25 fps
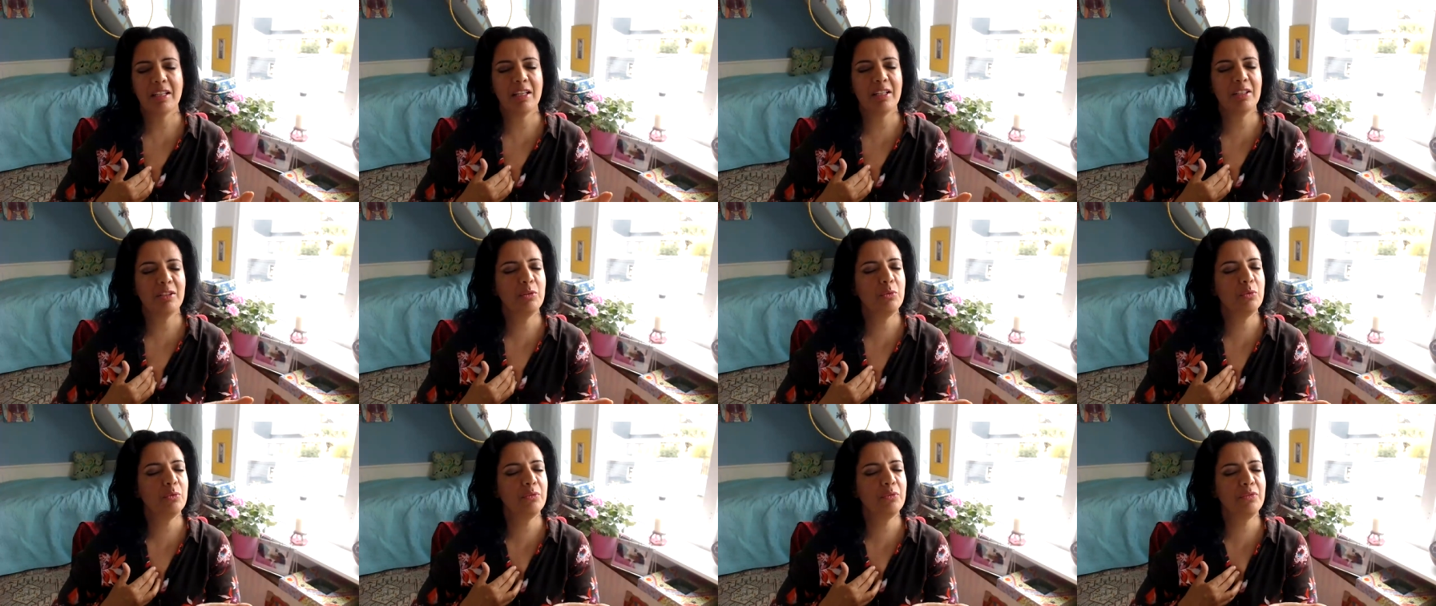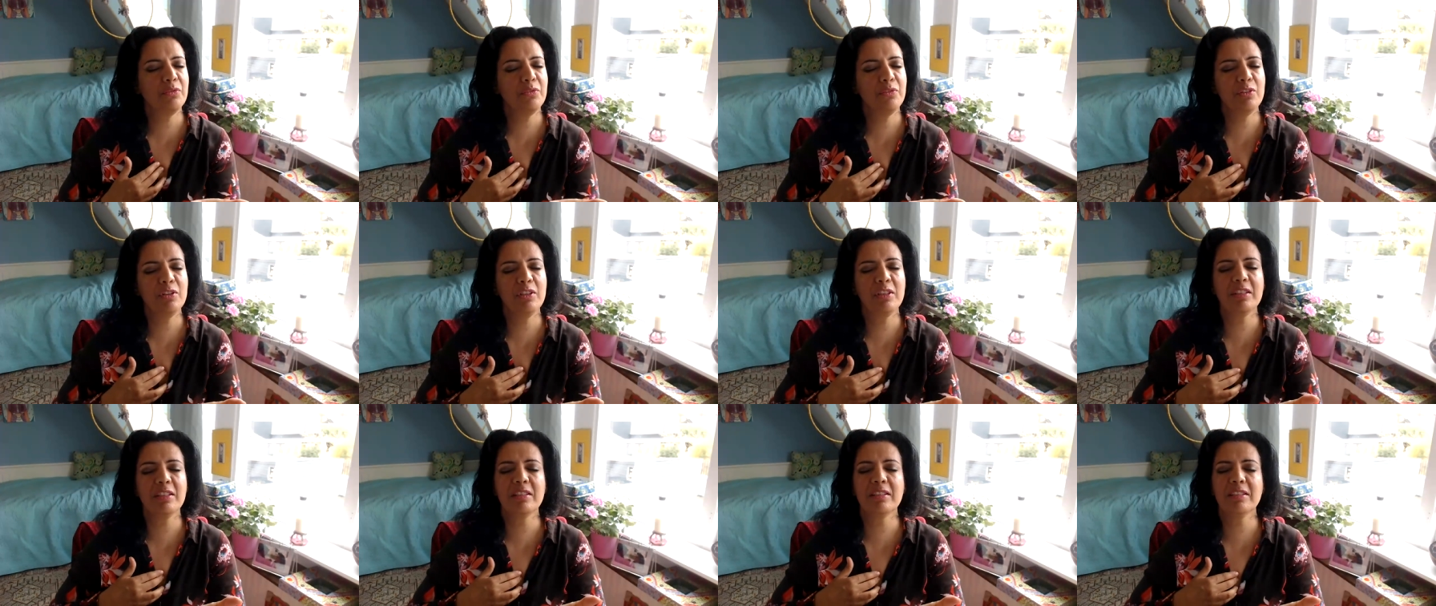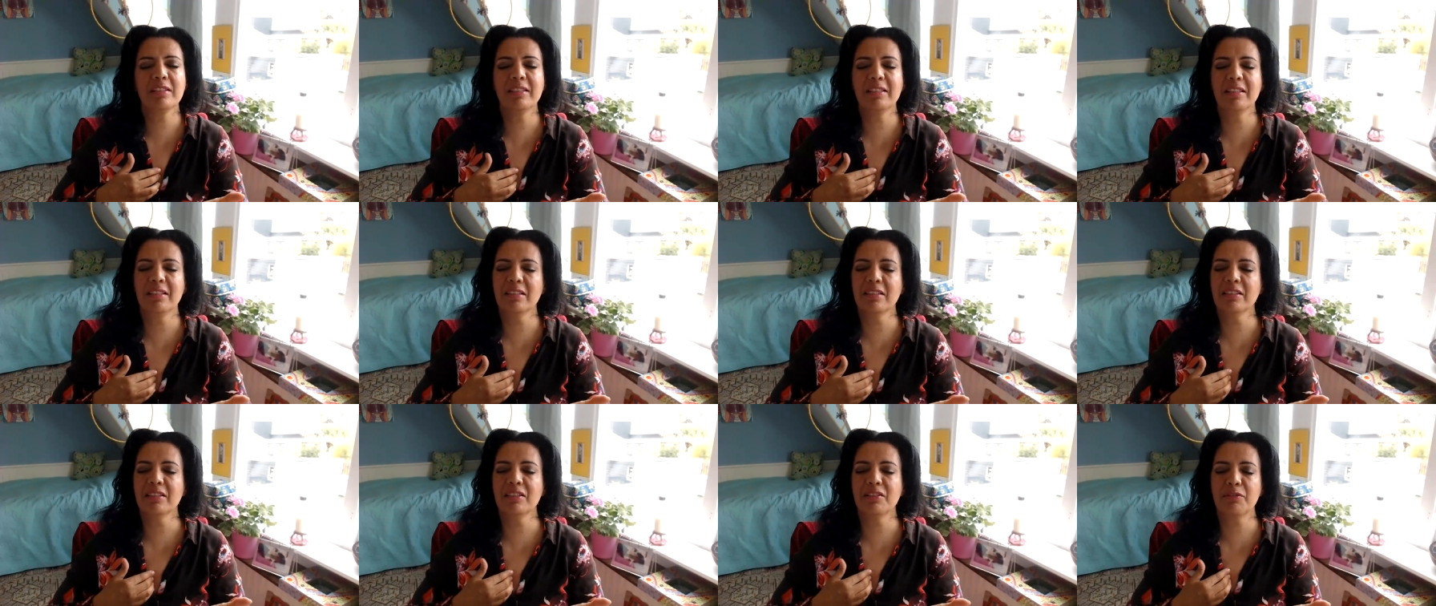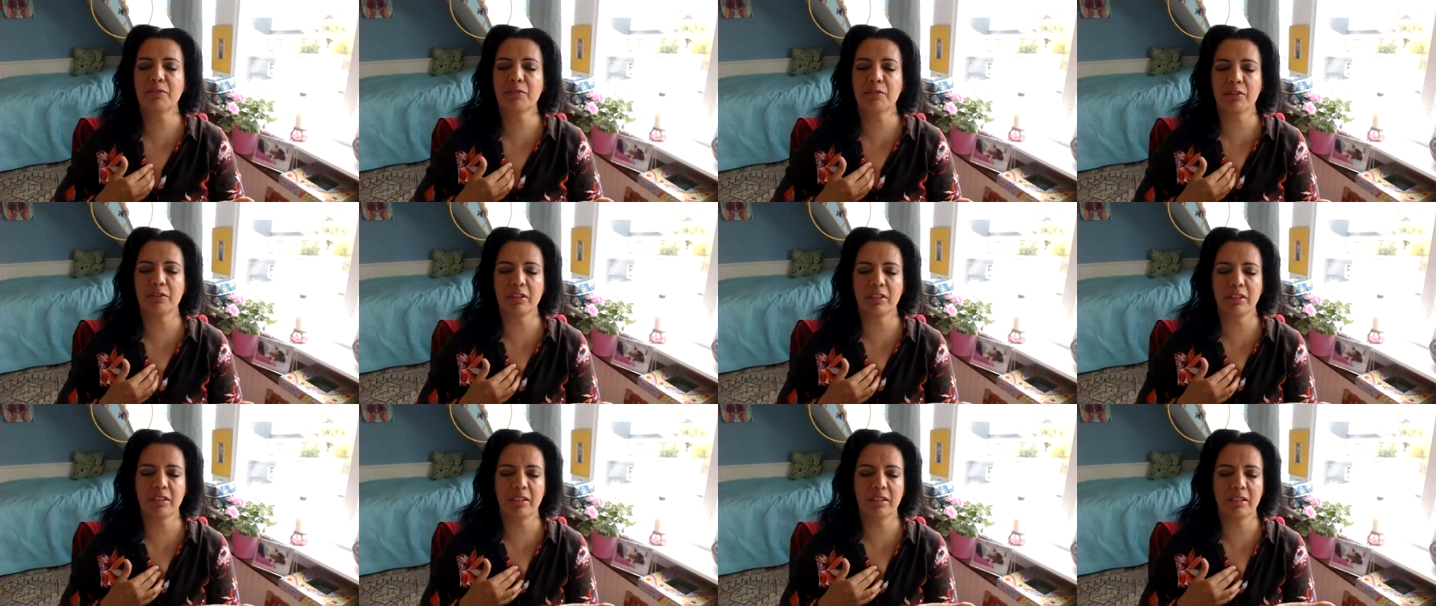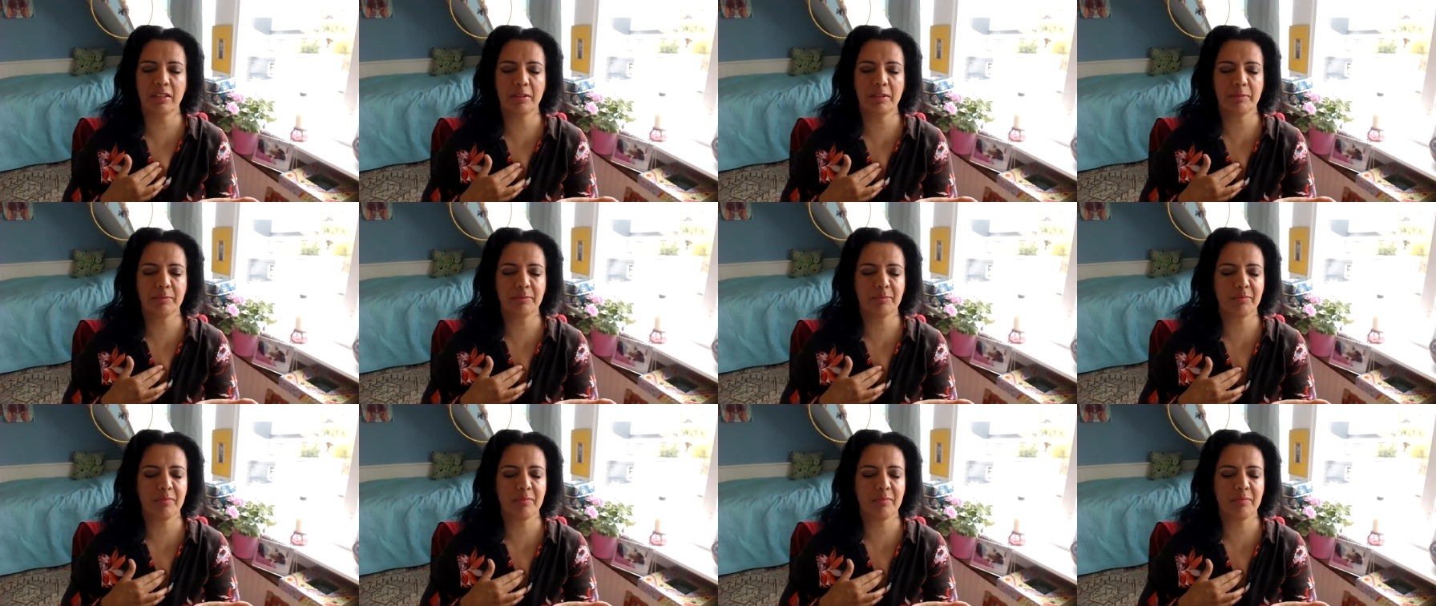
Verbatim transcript: and to feel guilt free